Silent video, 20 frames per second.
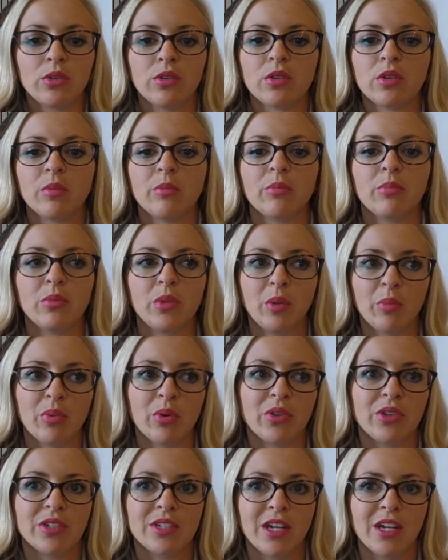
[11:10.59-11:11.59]
You can
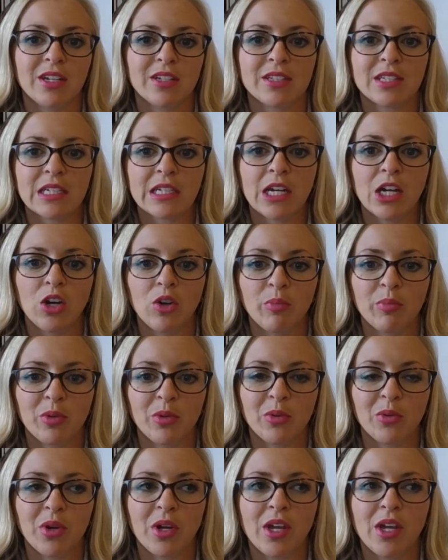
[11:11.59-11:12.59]
input the data. It's going to help
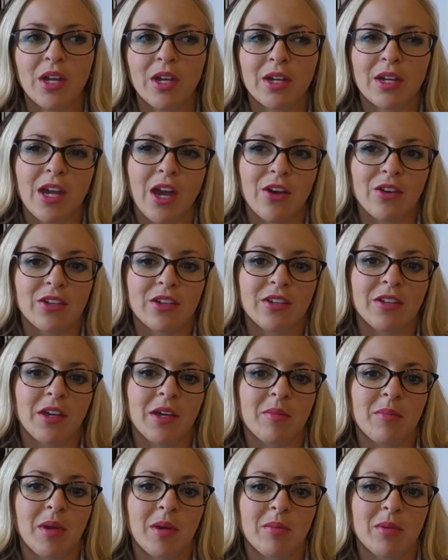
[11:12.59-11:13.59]
you
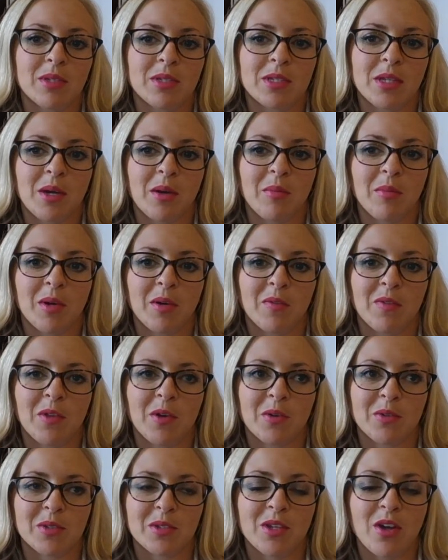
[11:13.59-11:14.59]
calculate maybe some of
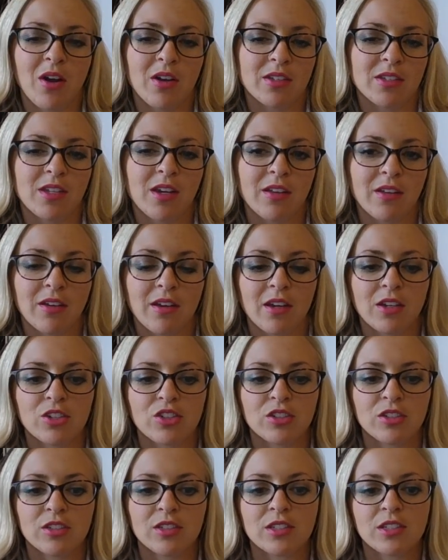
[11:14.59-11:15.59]
those cost
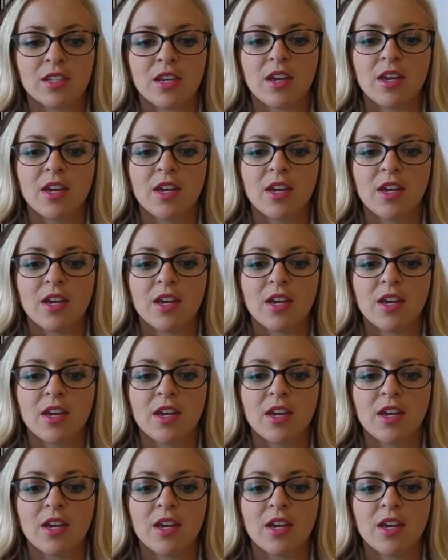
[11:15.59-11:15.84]
allocations.